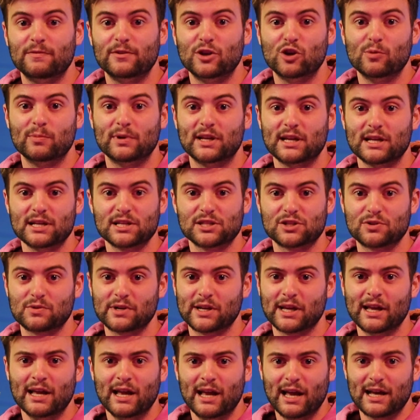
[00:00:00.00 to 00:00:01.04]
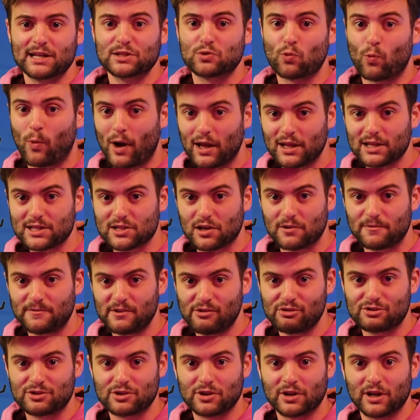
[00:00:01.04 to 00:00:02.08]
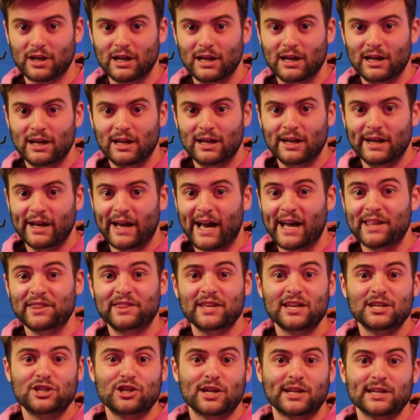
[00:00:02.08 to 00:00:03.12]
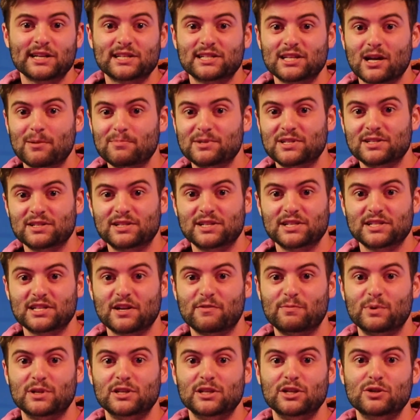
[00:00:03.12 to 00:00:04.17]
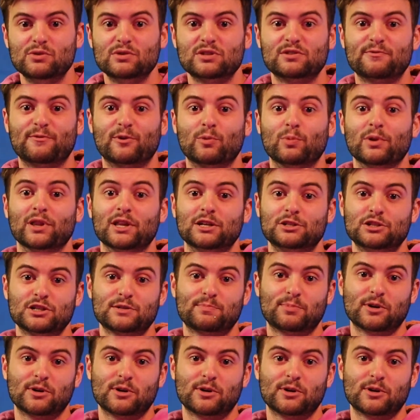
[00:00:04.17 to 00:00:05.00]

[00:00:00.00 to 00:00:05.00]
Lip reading: of human history as well as our future. Entheogenic substances have been used for religious